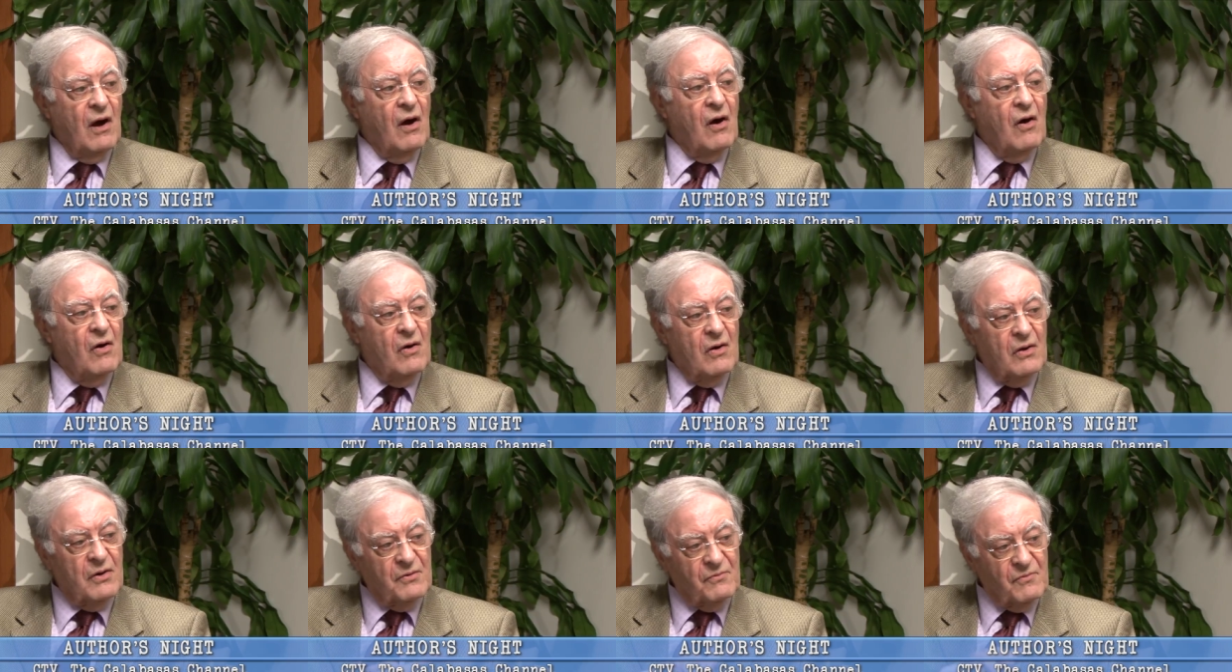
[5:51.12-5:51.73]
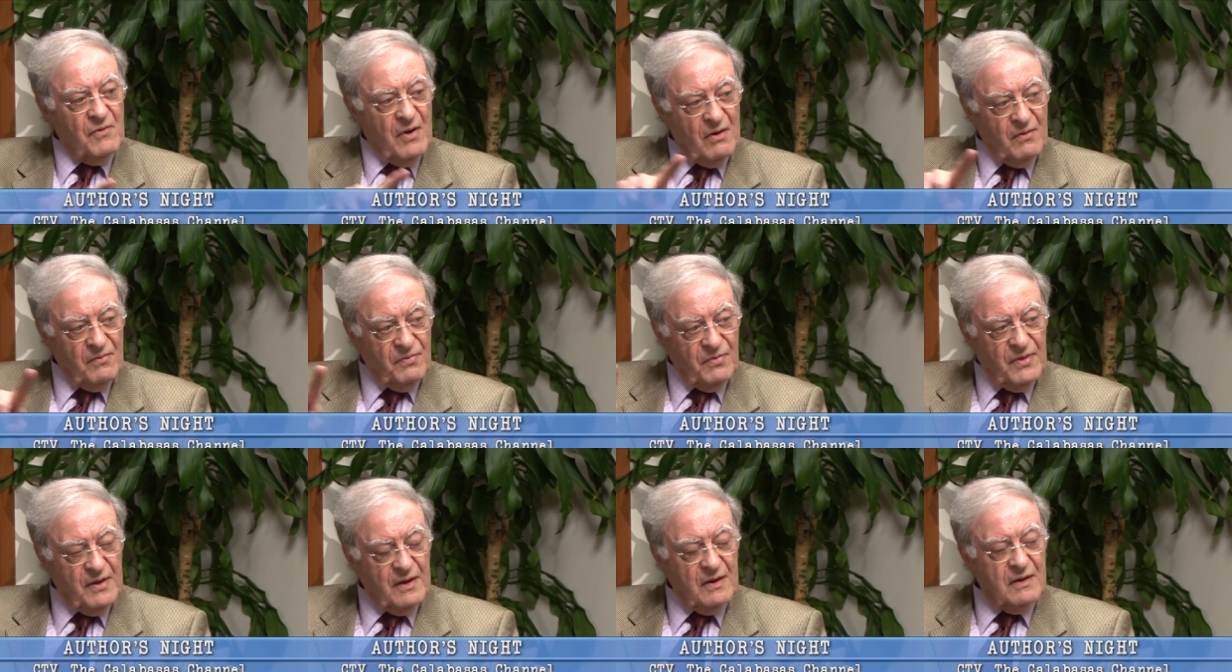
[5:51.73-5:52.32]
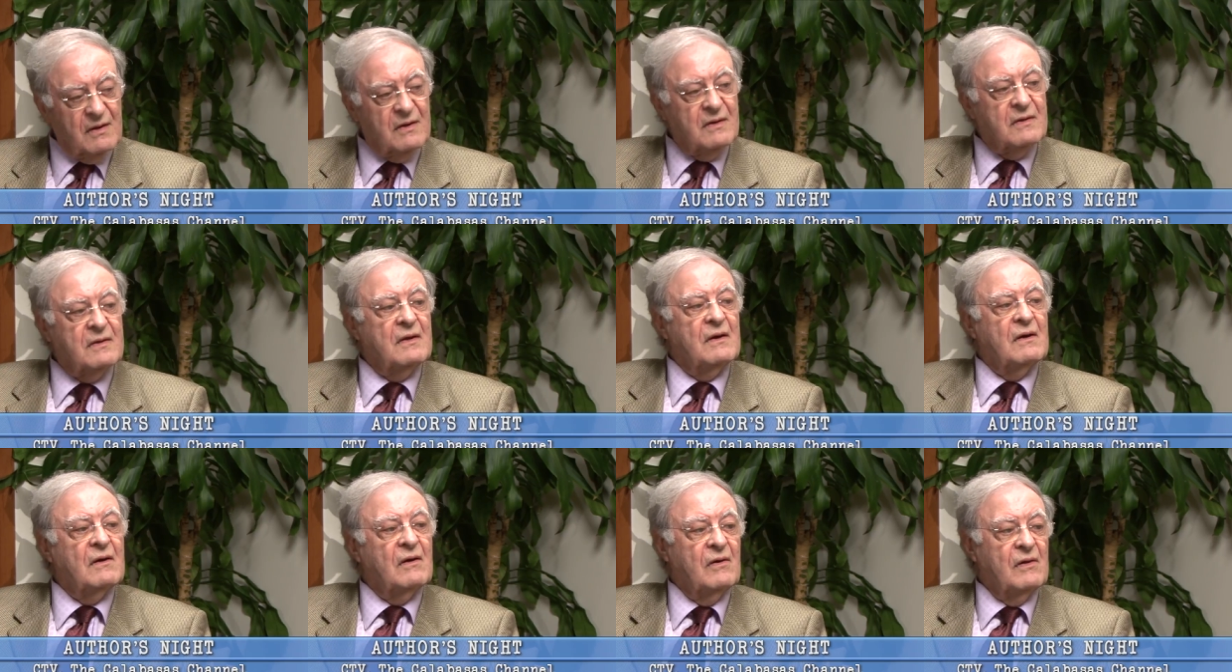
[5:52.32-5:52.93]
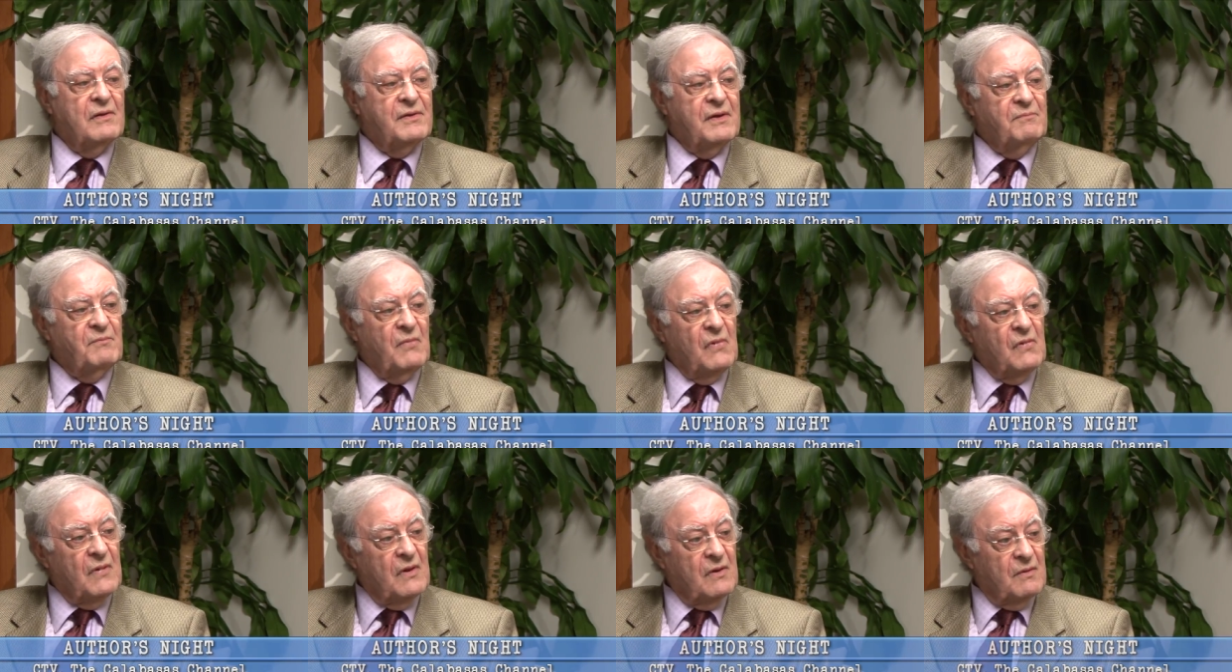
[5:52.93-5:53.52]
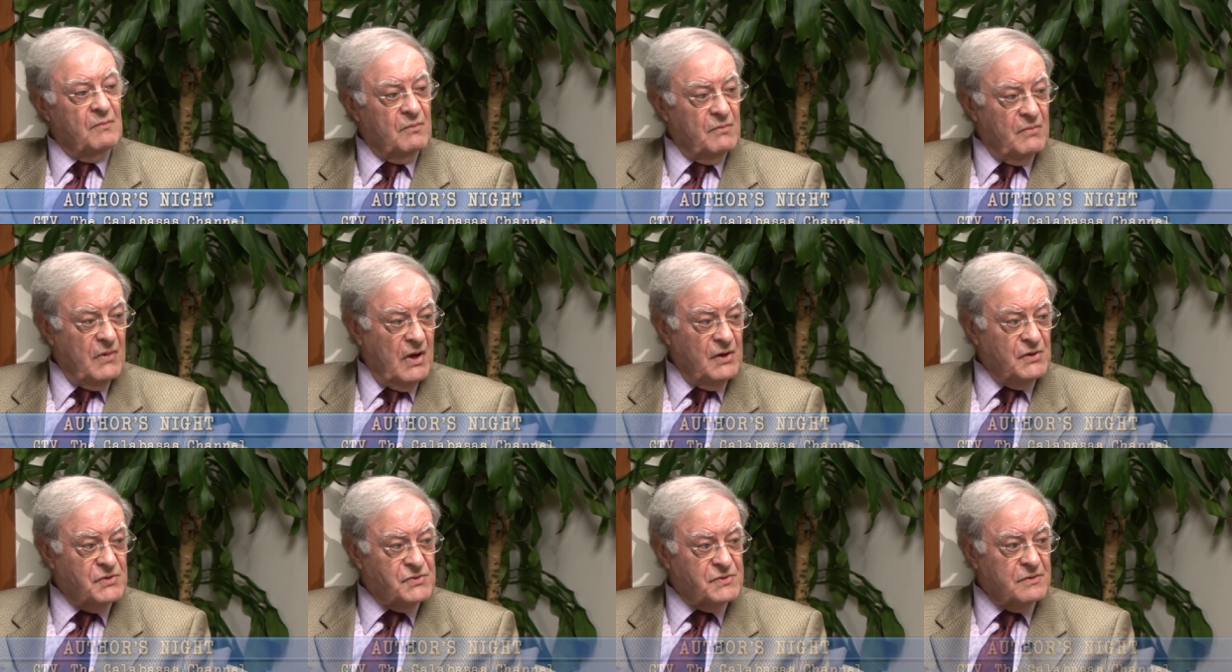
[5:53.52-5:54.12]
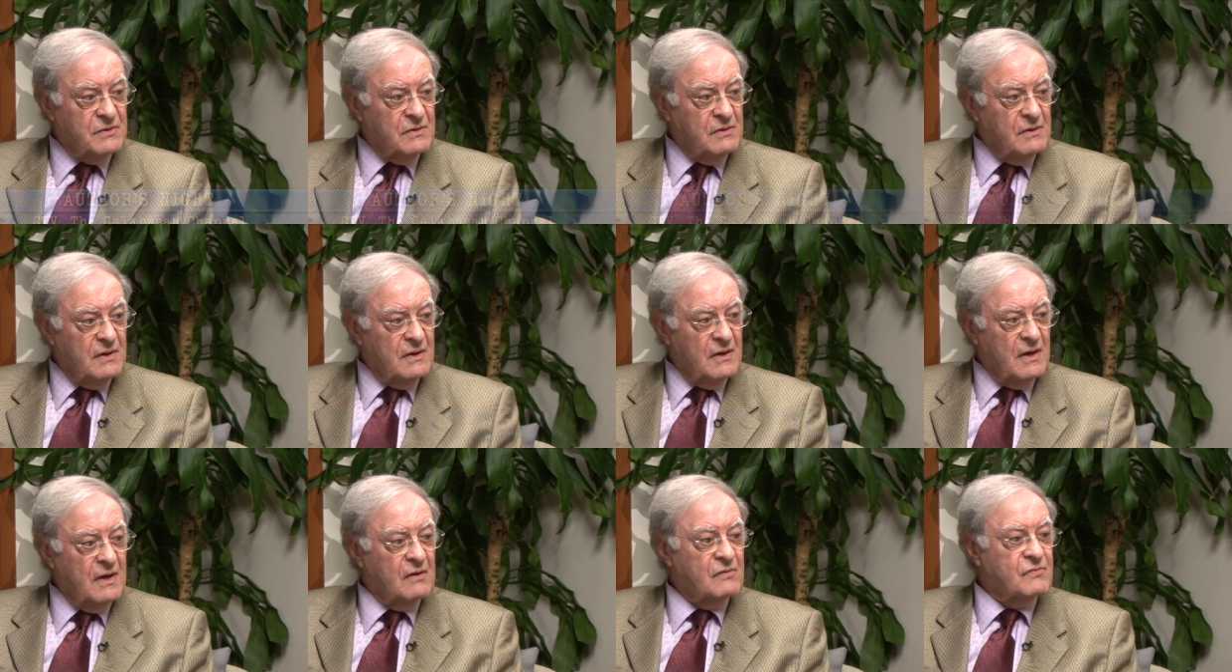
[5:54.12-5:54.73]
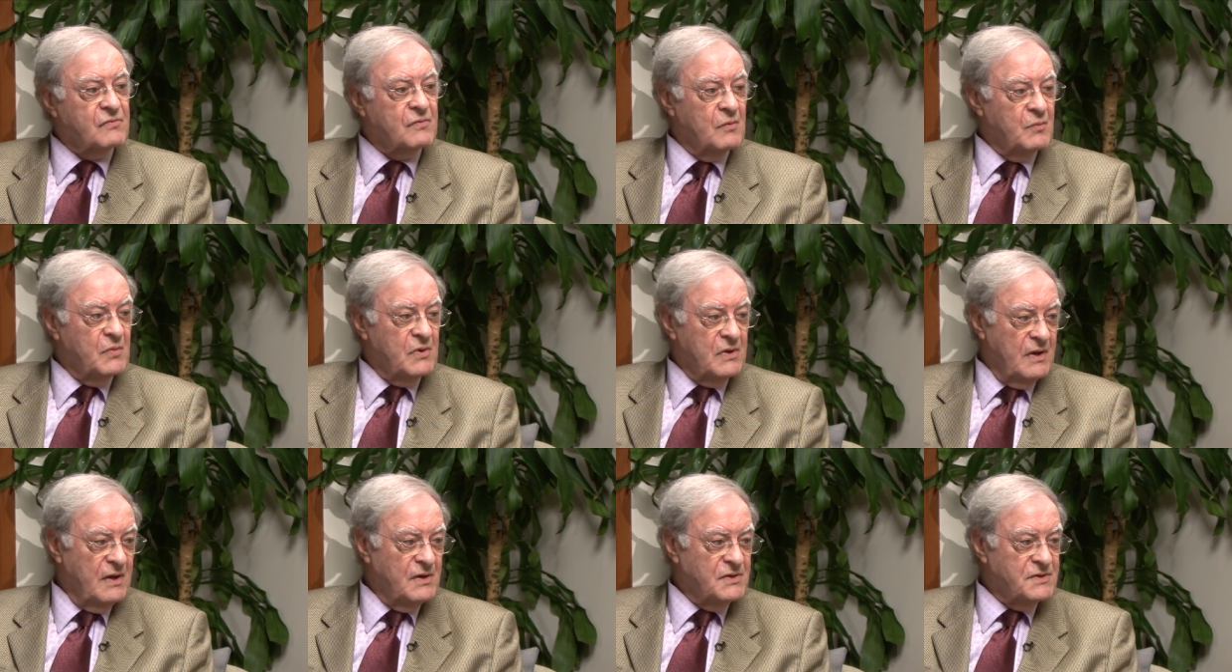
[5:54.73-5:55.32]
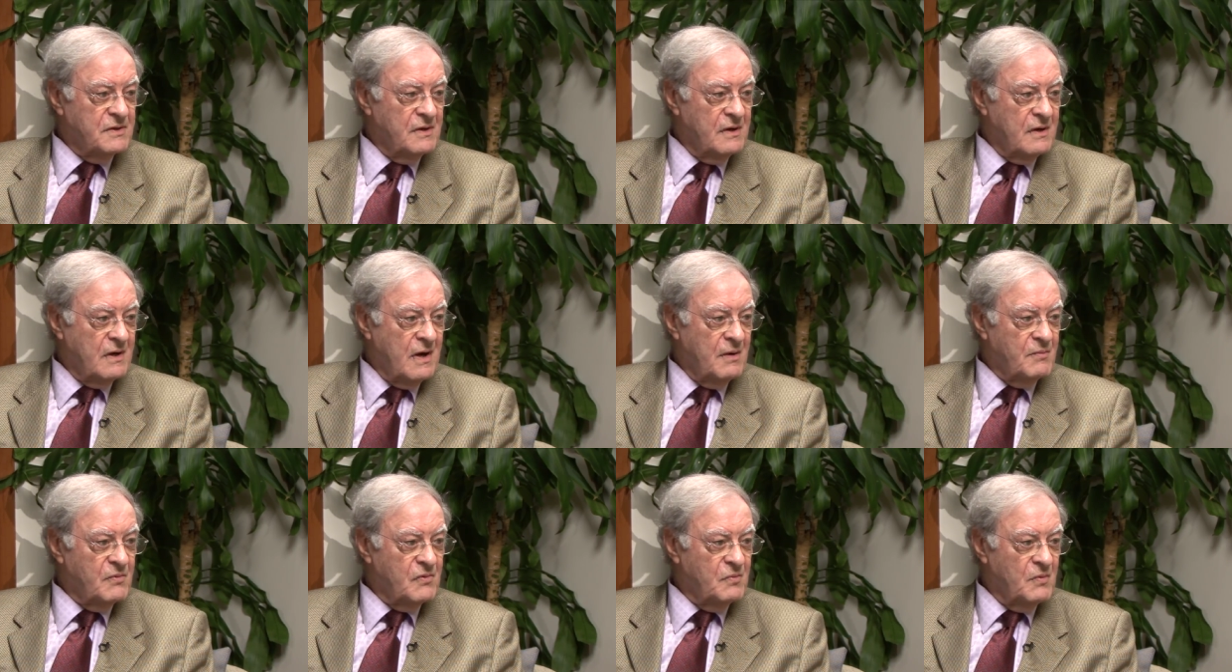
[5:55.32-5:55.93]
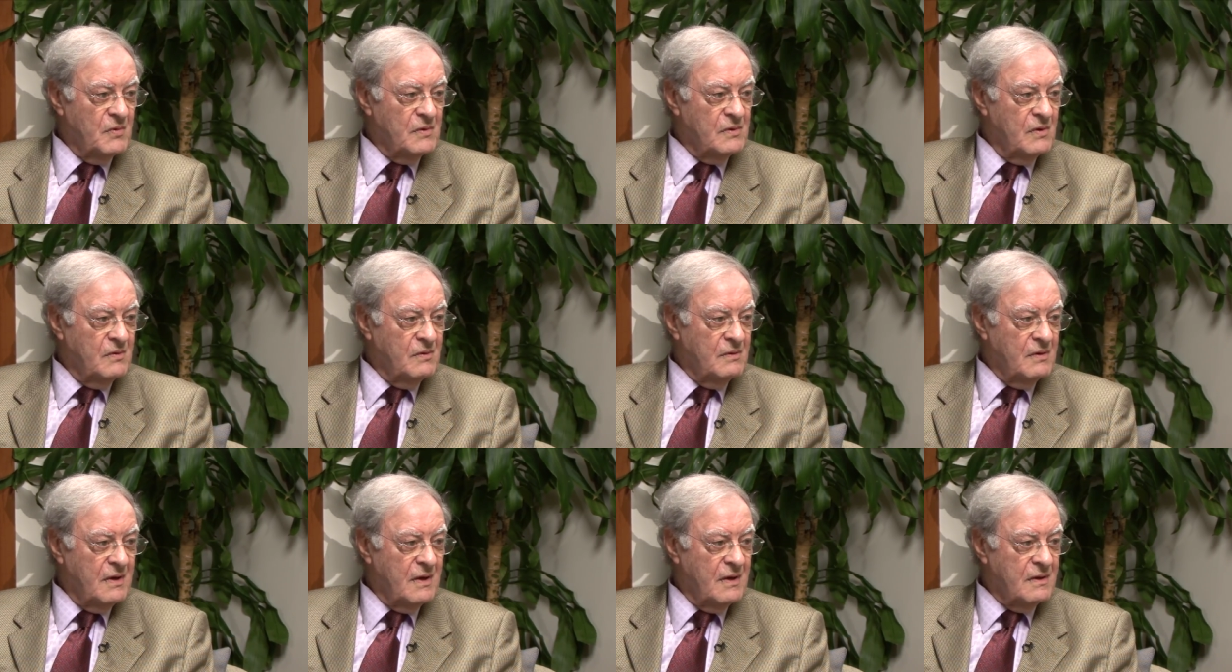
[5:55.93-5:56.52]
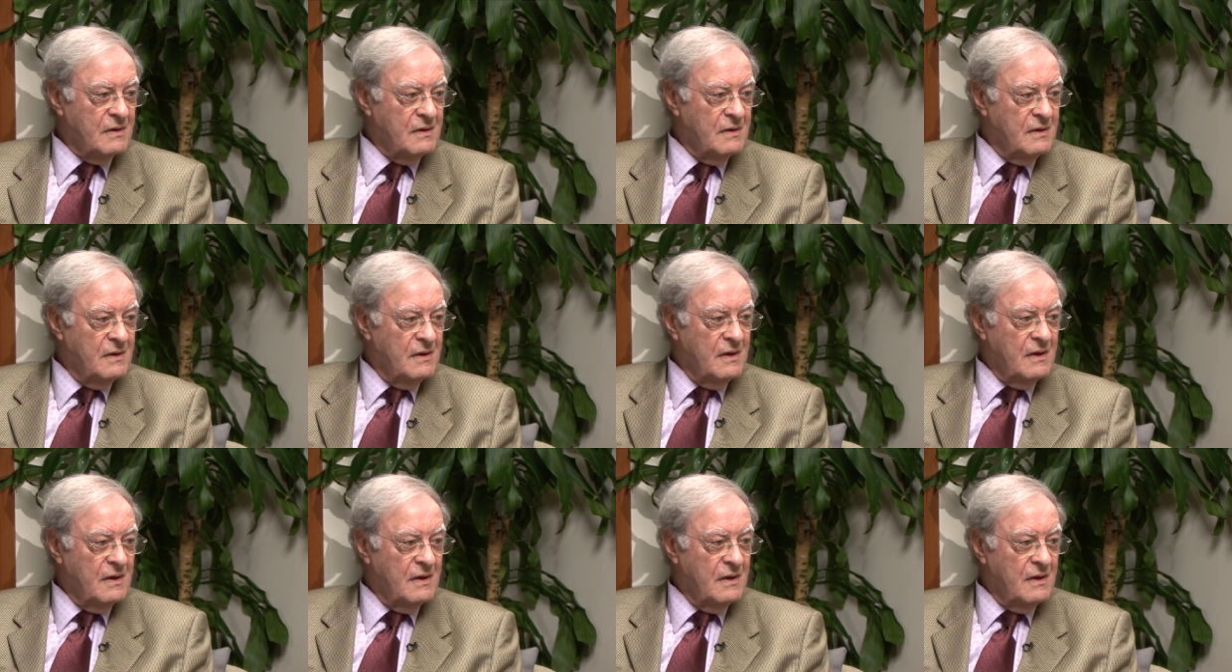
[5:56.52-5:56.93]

all around there, all the major extermination camps were located.